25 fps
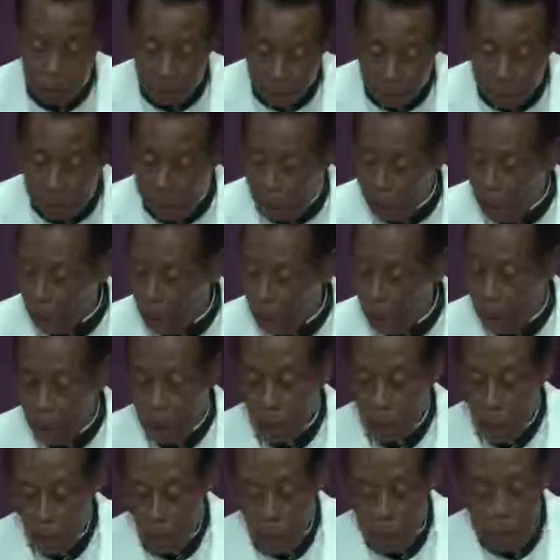prayer
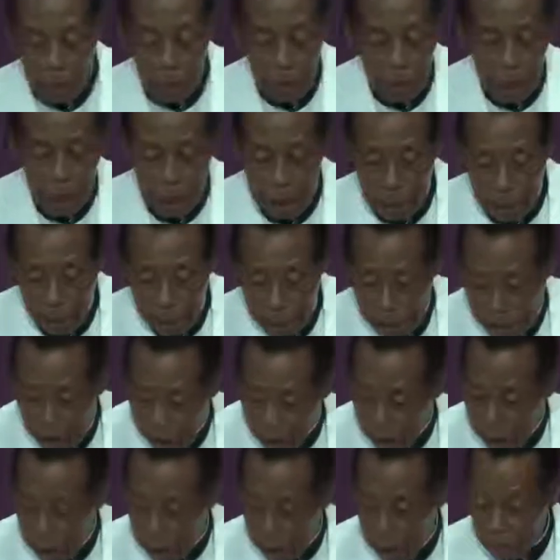when you are like
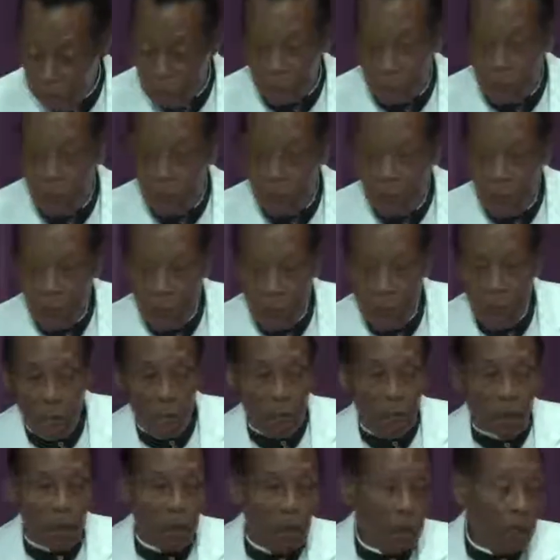that.
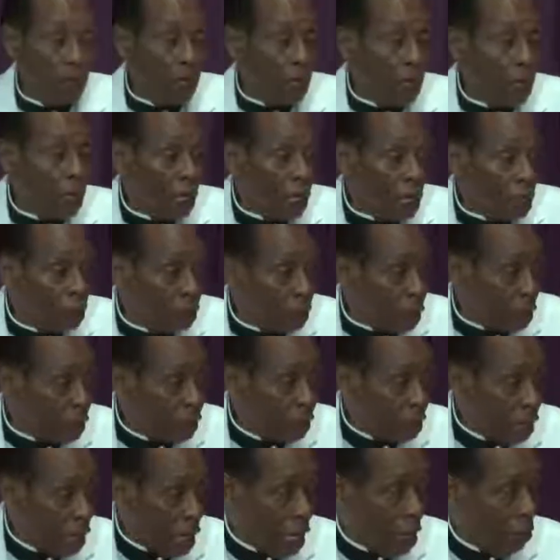Now,
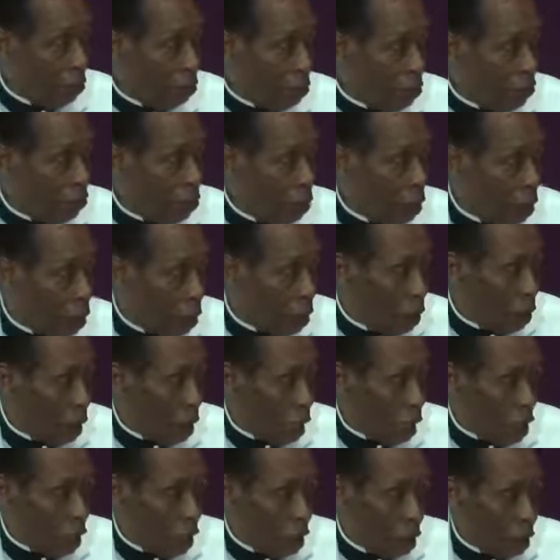this time before
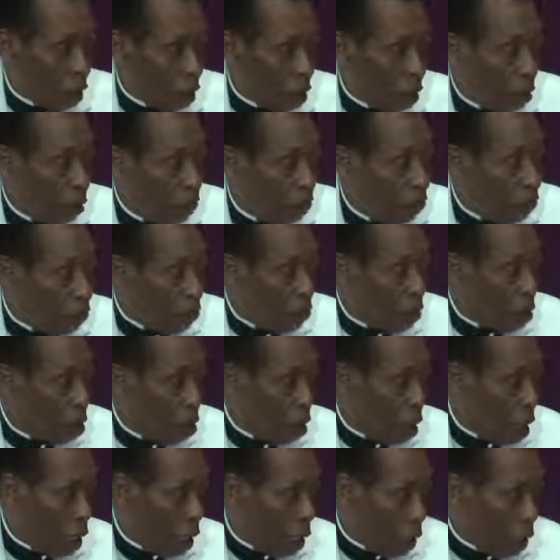I,
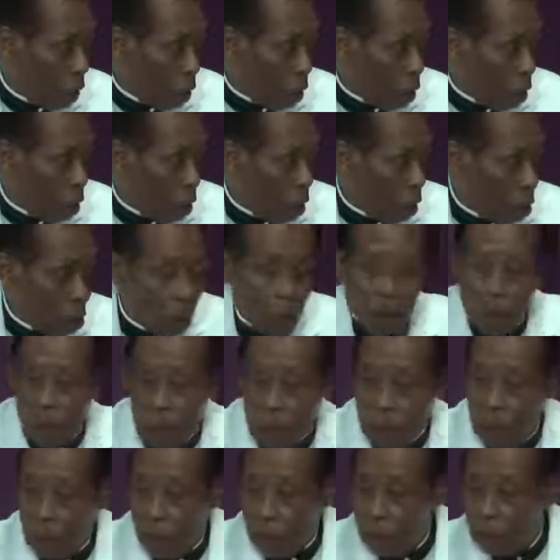I go,
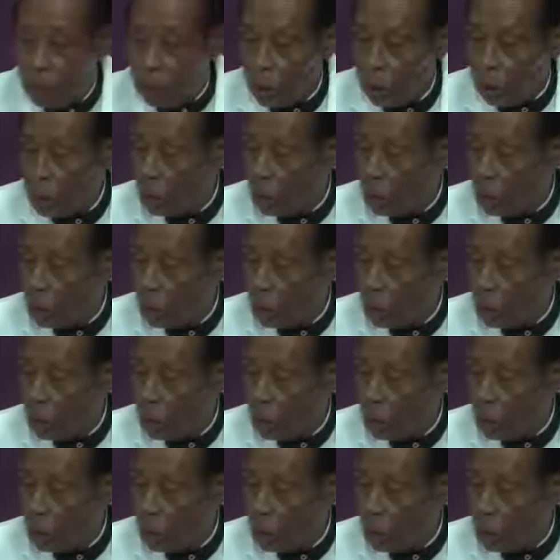I want you